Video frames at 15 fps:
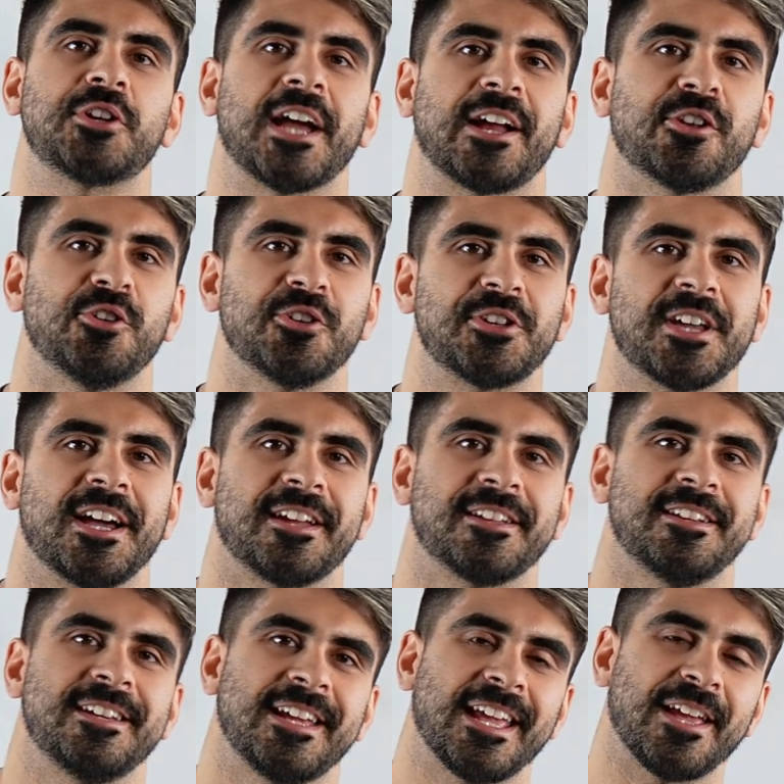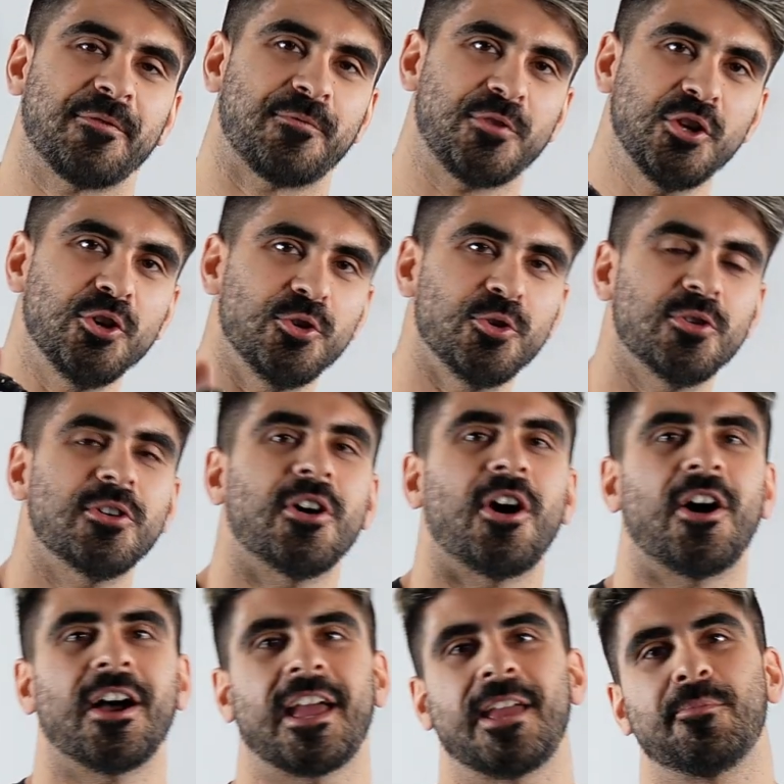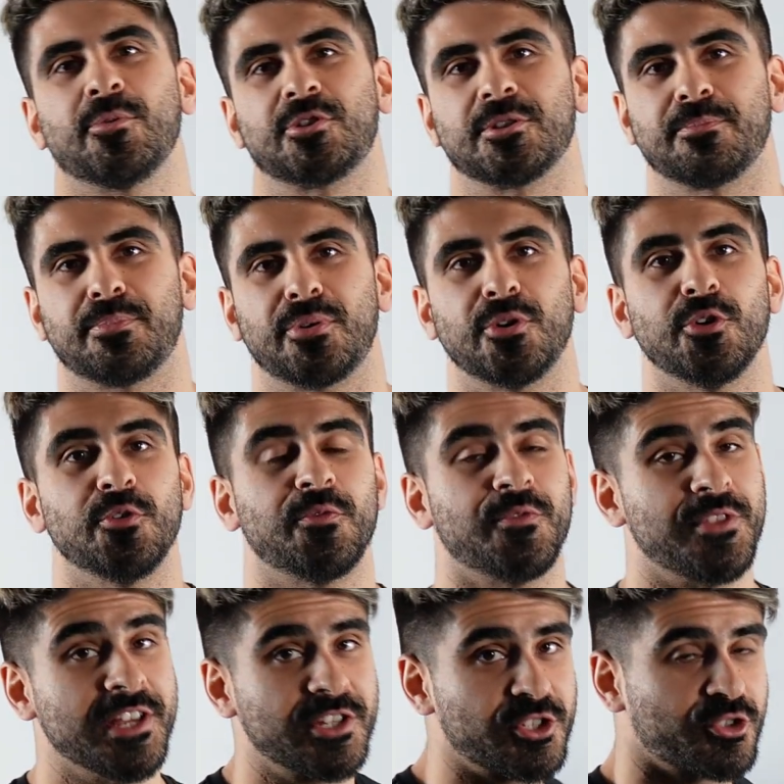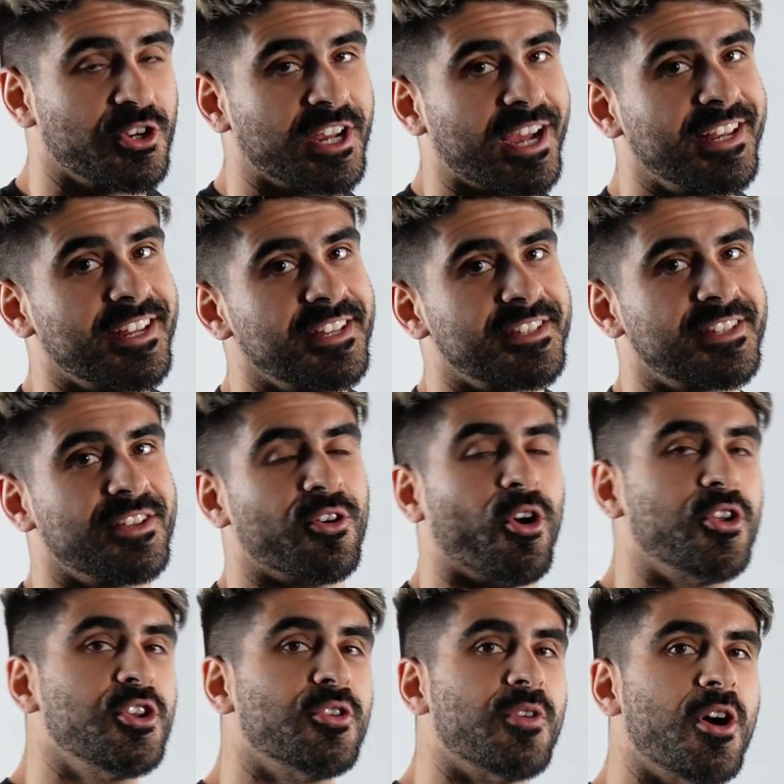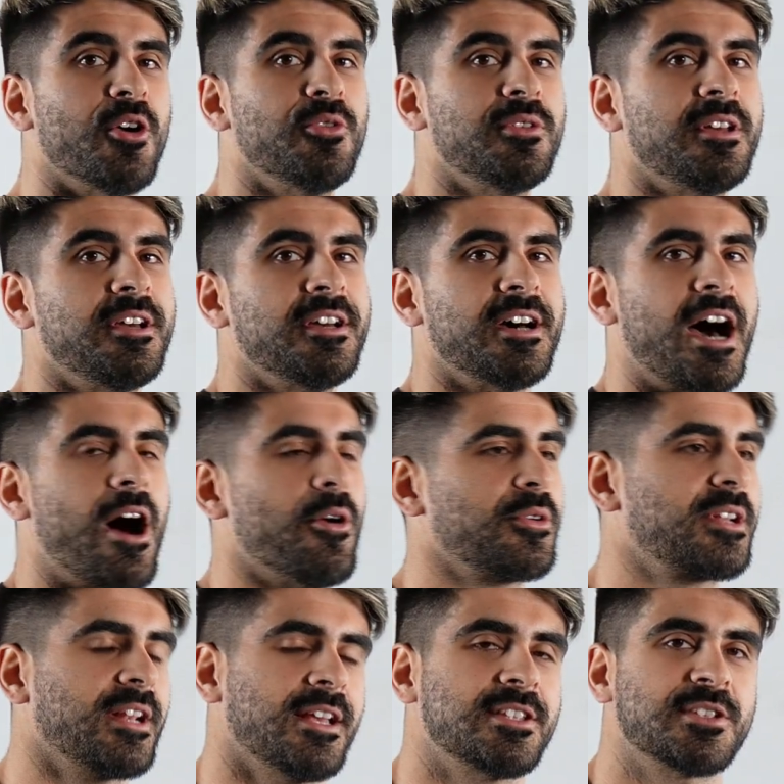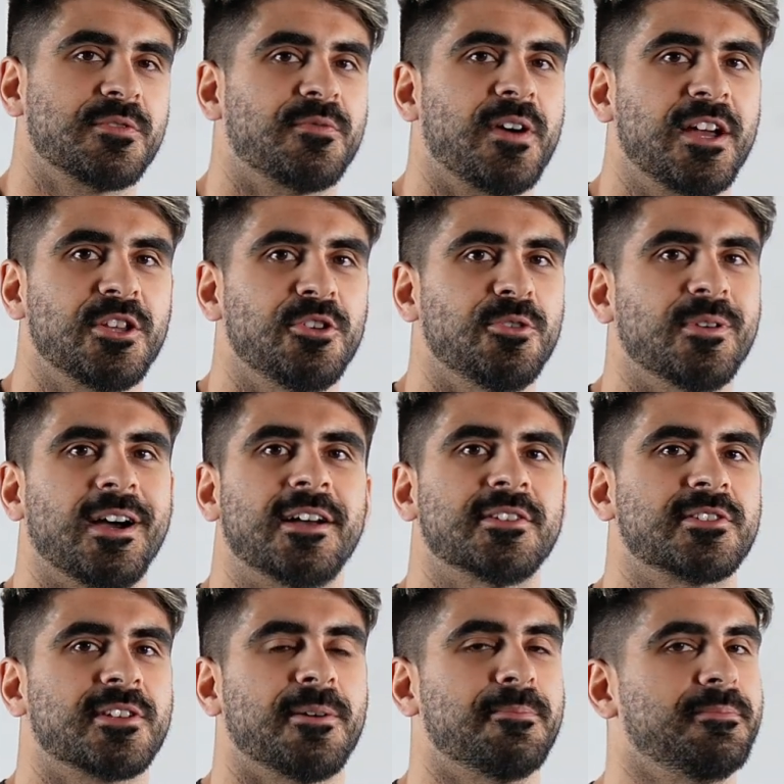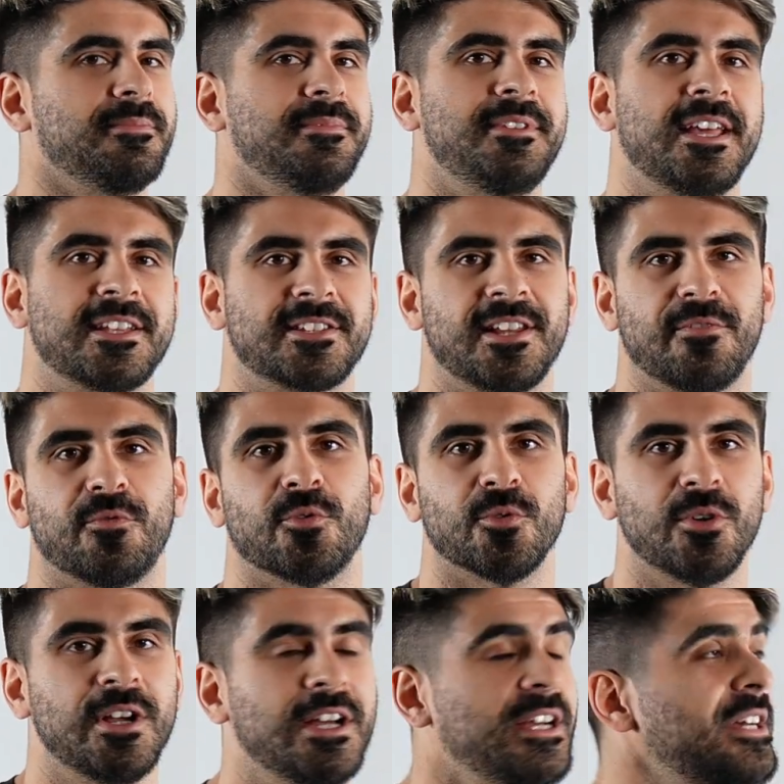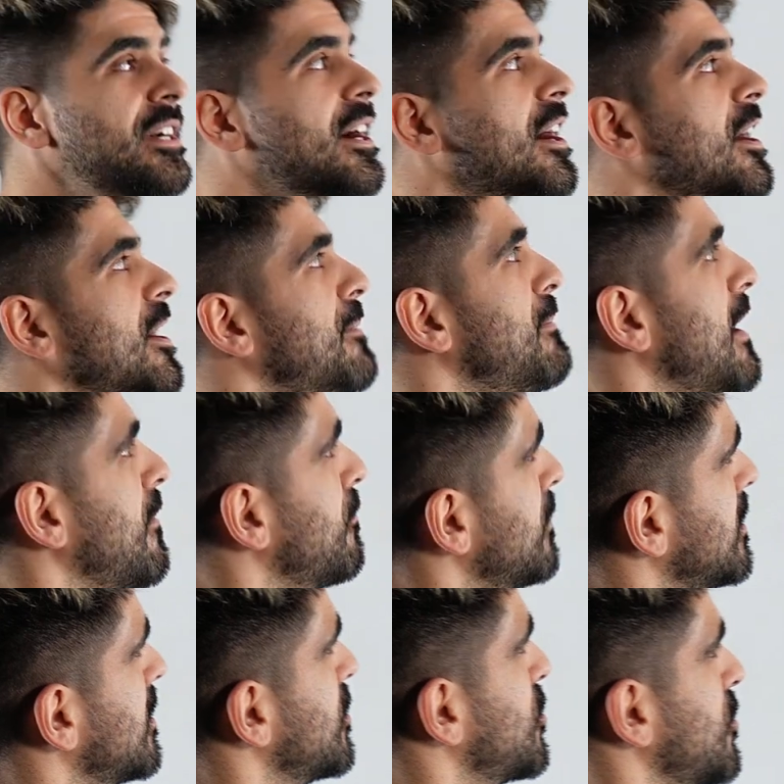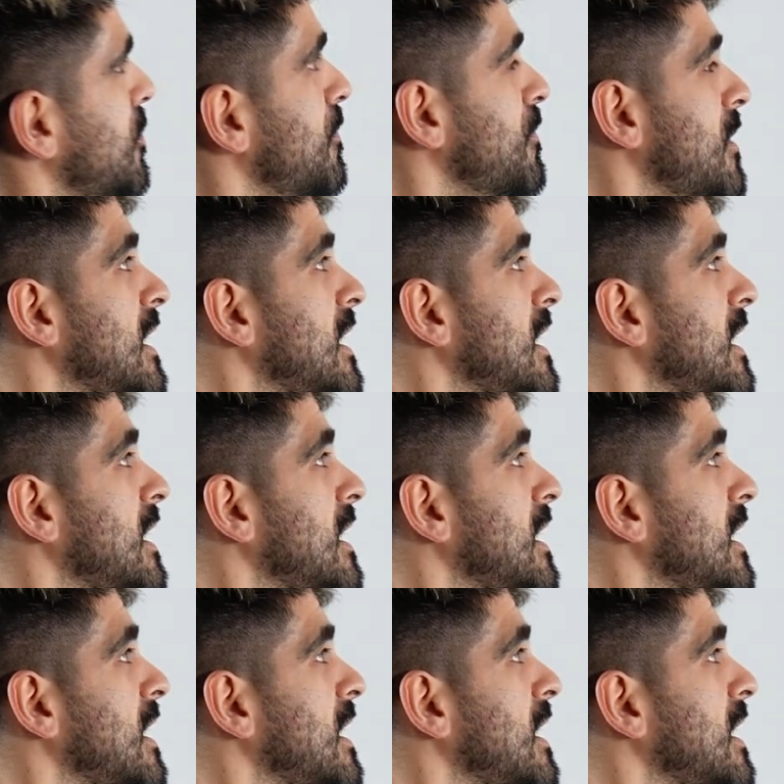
gang, lun gang, if you are able to prove this trig identity on your own, I would classify you as some next level uh, mathematician.